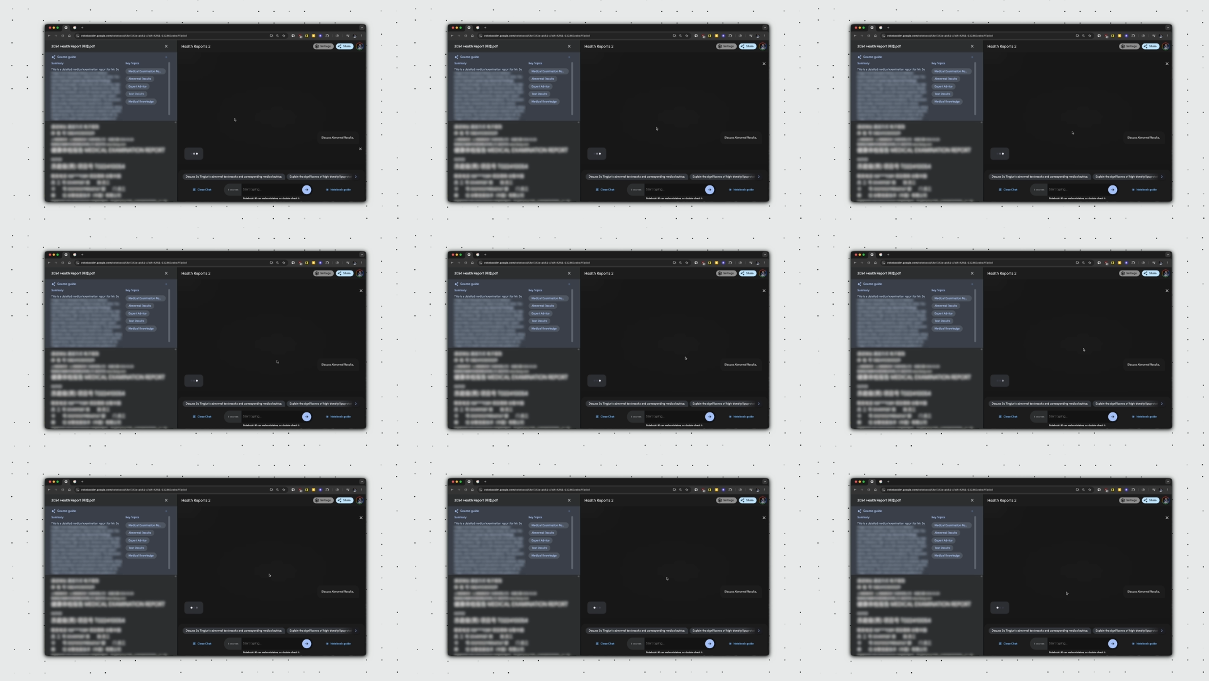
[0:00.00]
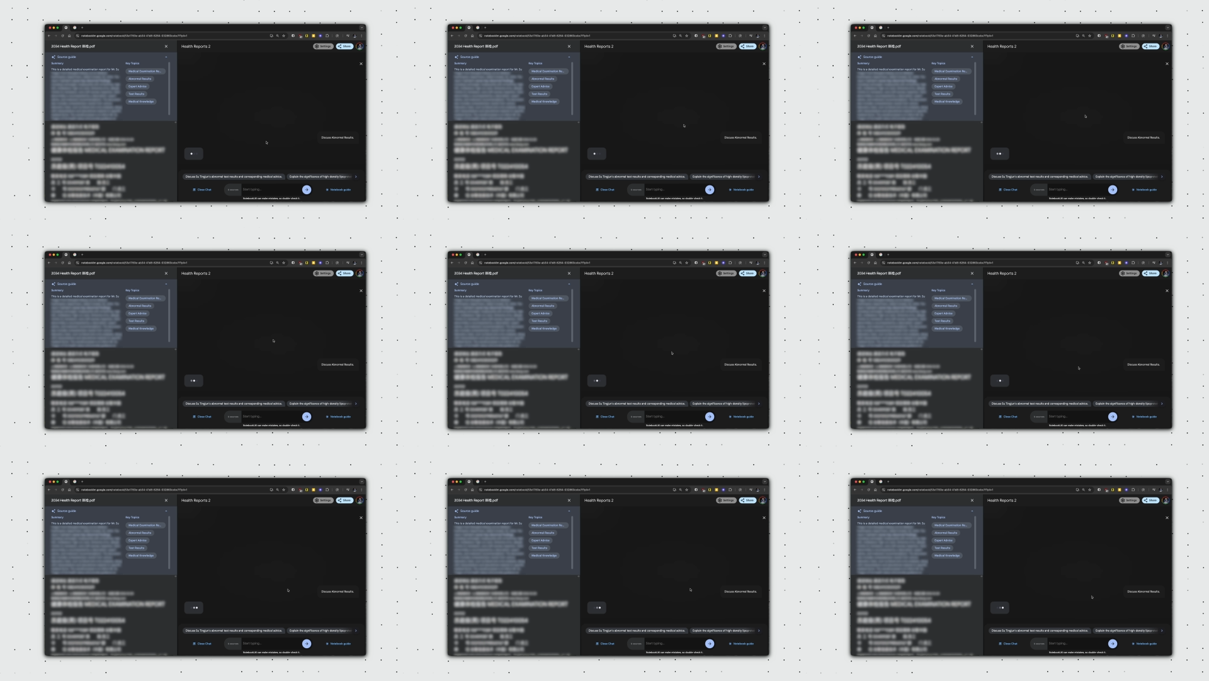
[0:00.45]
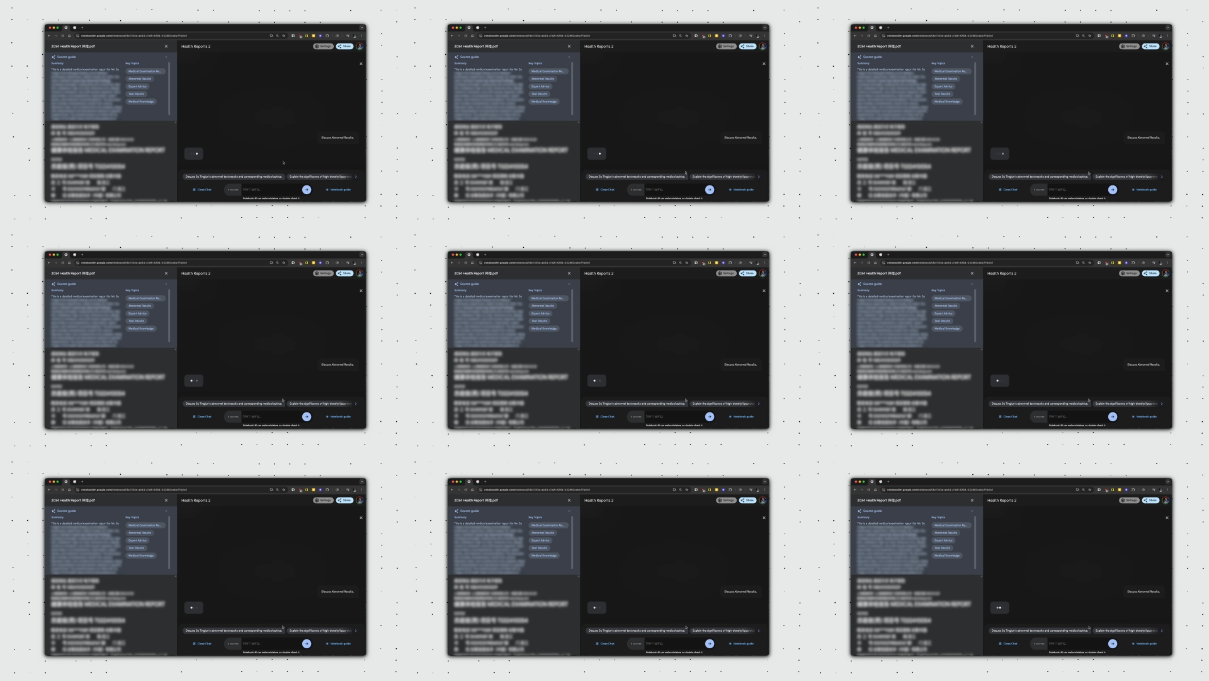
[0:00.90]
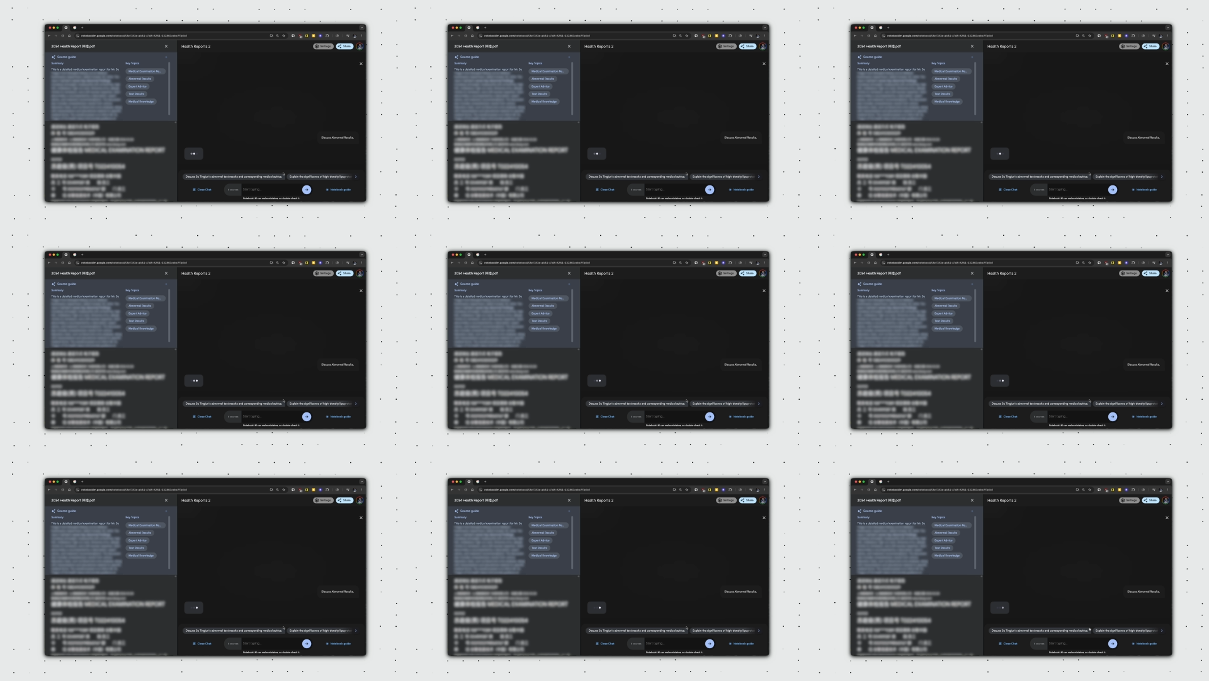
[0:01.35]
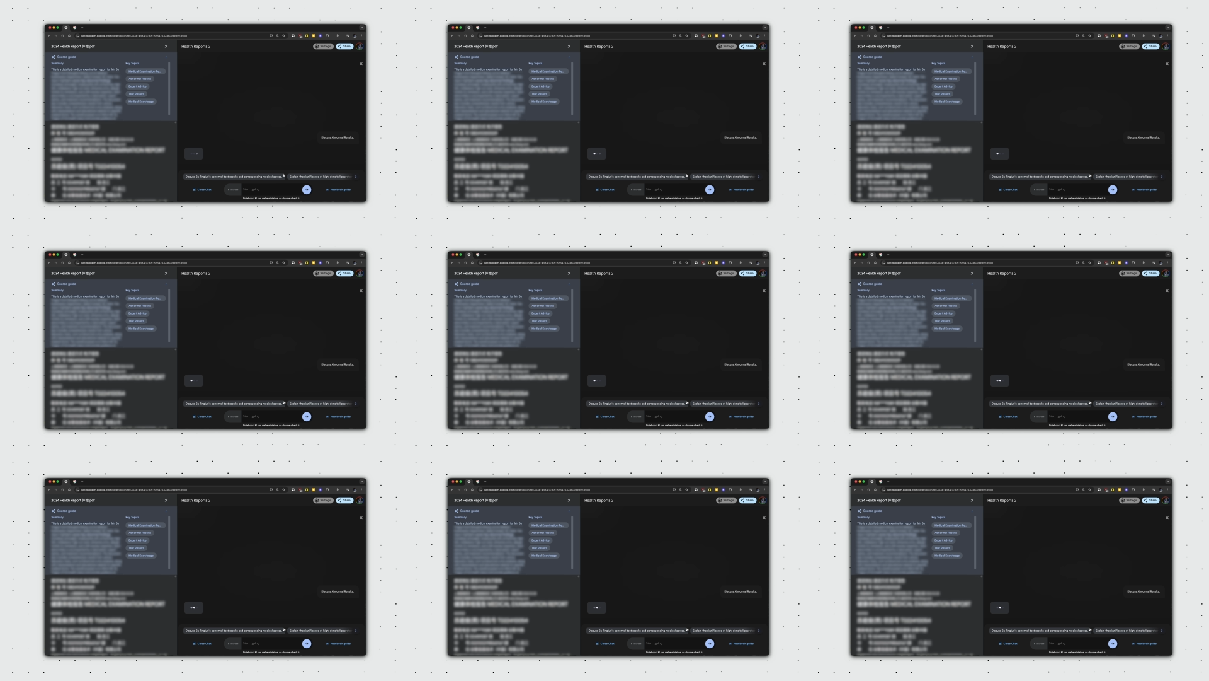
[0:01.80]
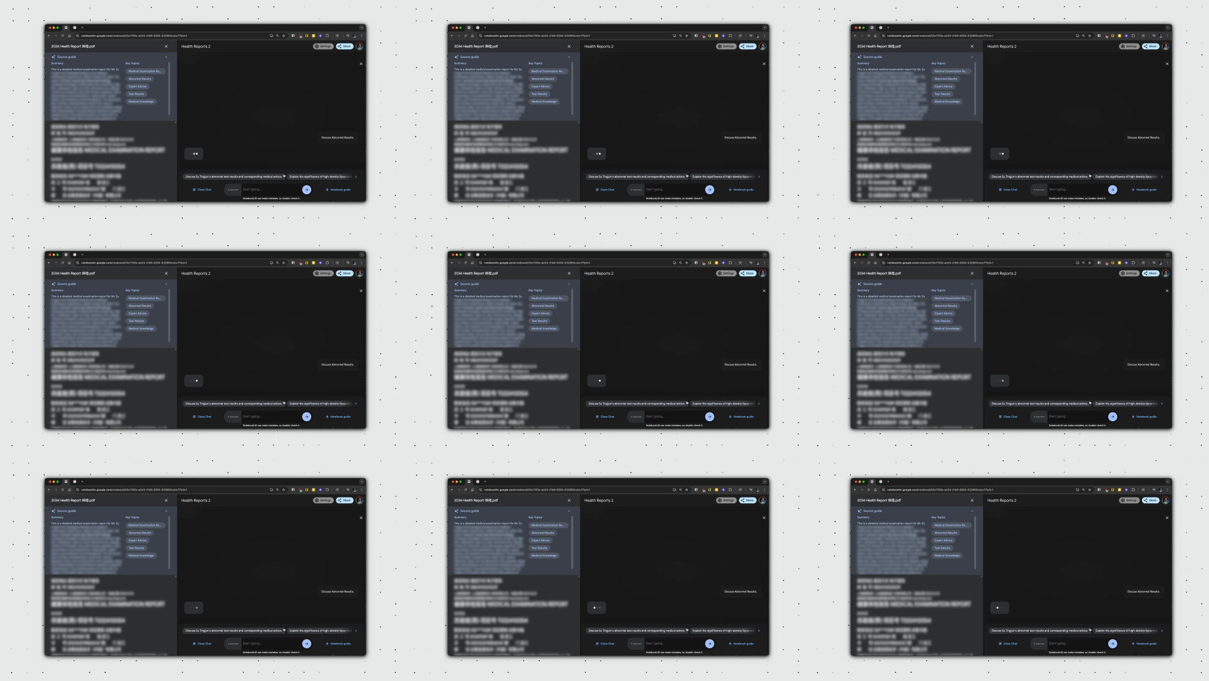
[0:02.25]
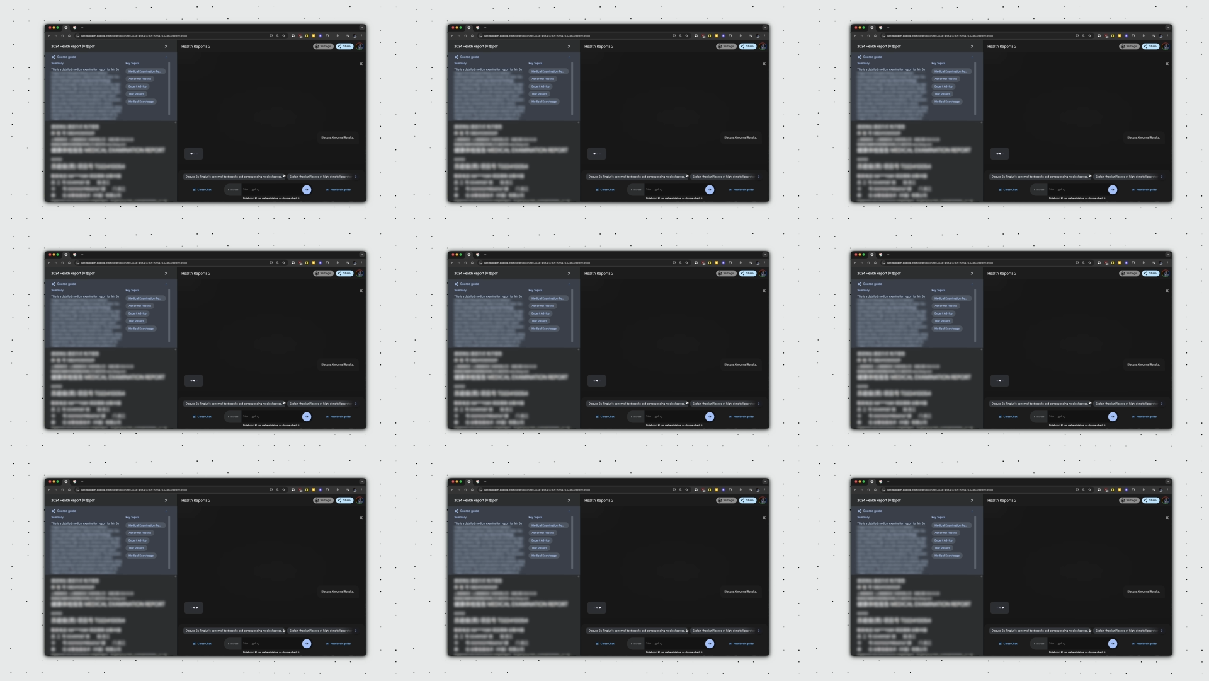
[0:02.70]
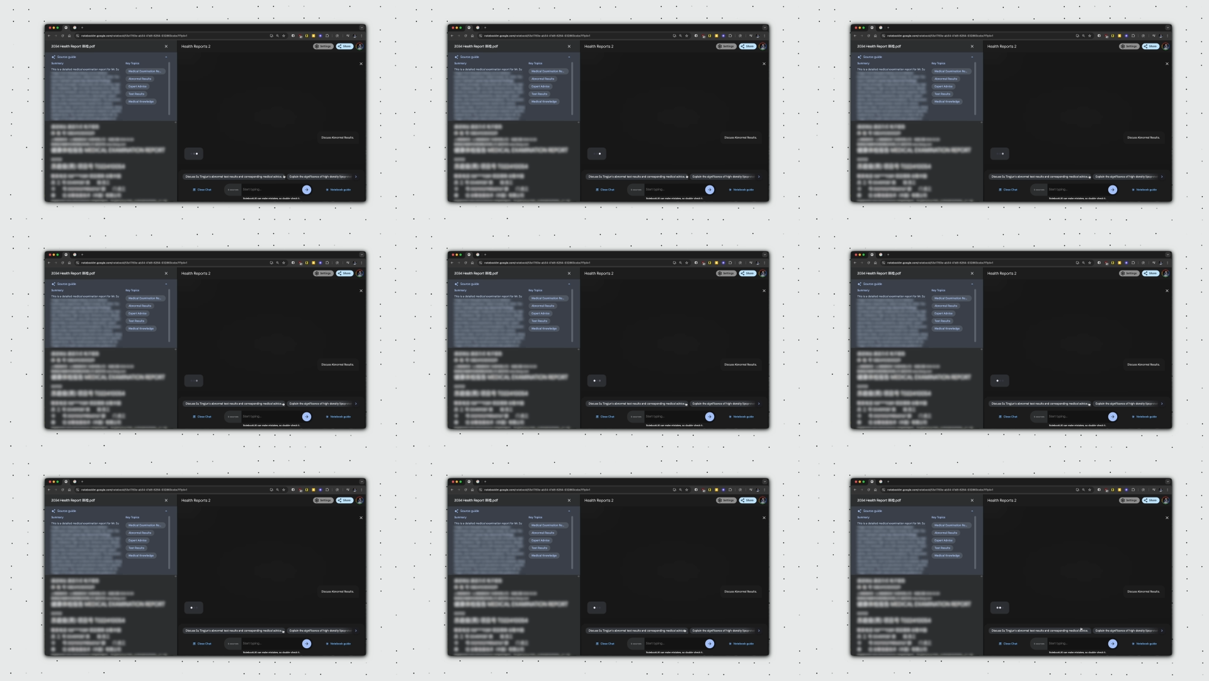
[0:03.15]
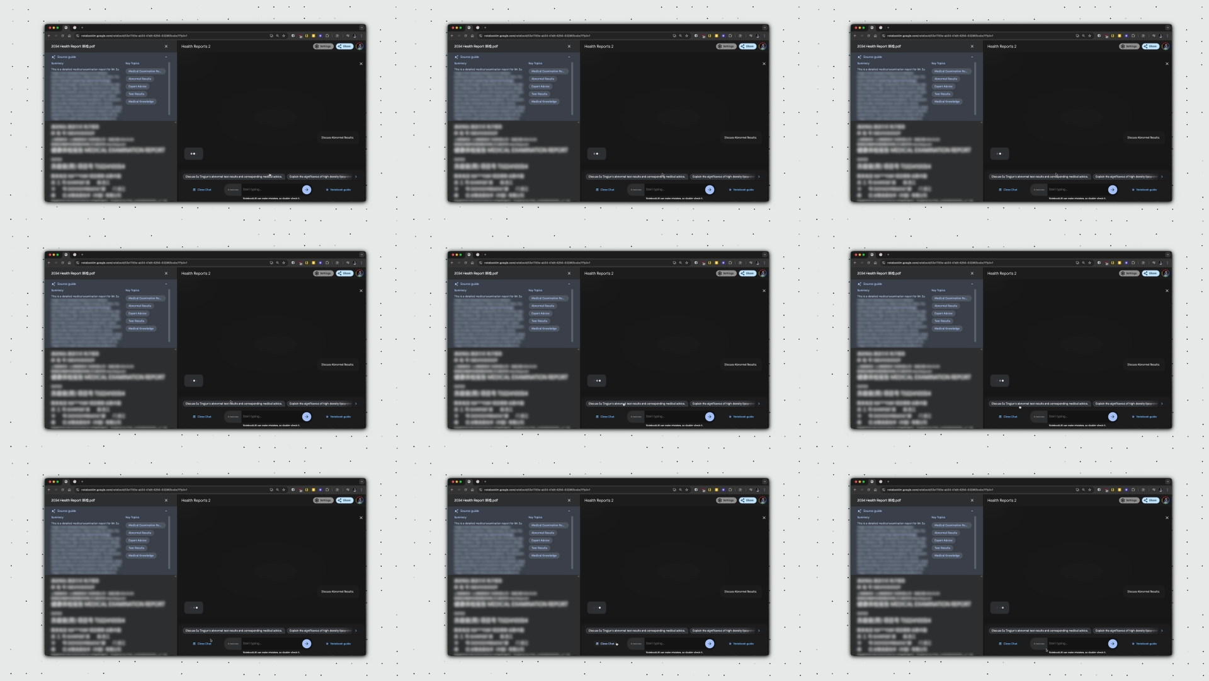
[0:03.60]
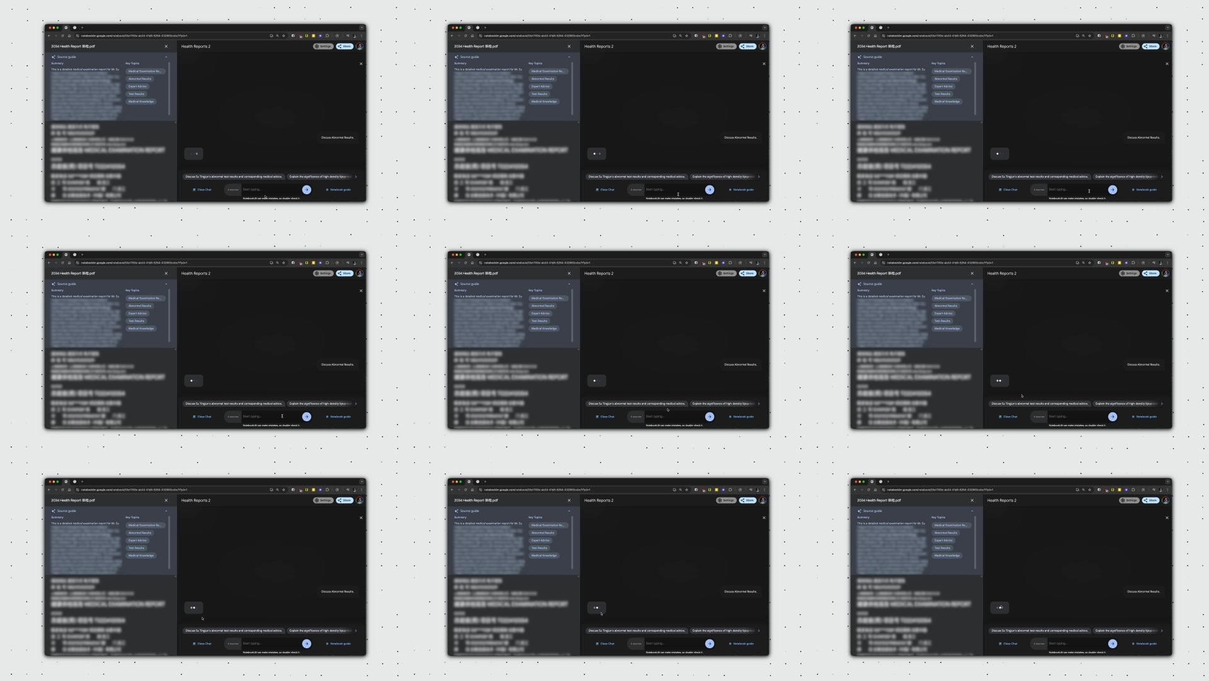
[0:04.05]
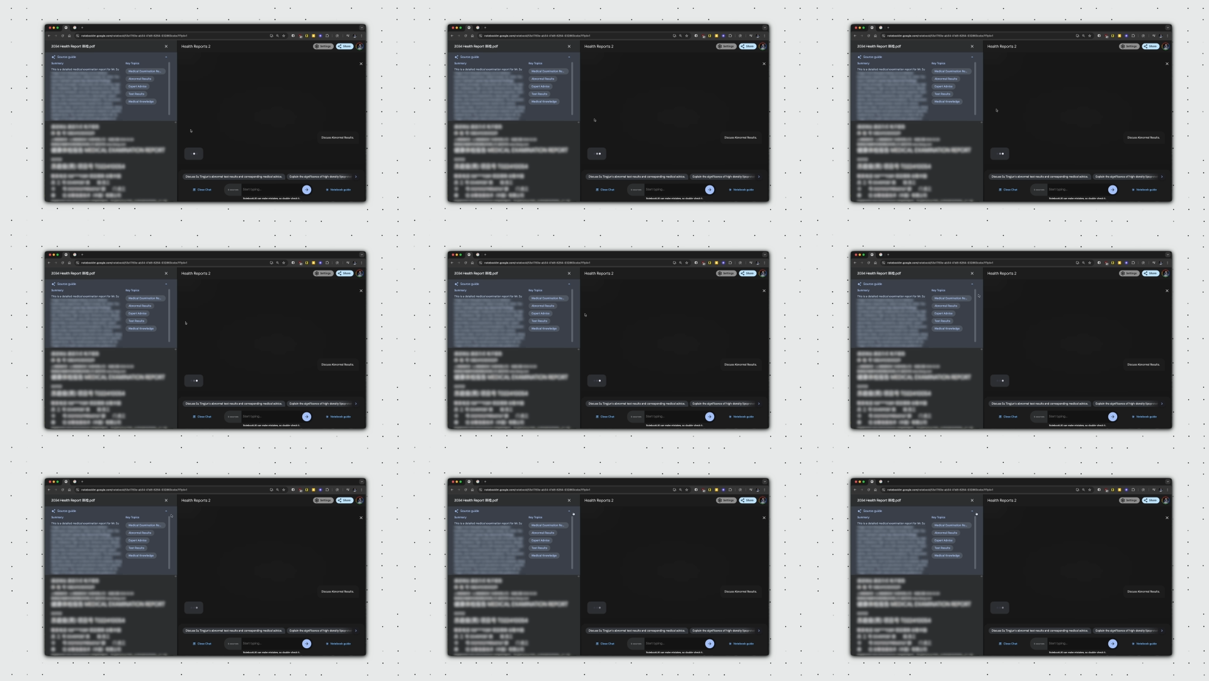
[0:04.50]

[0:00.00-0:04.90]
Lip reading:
Nobody's mouth can be seen.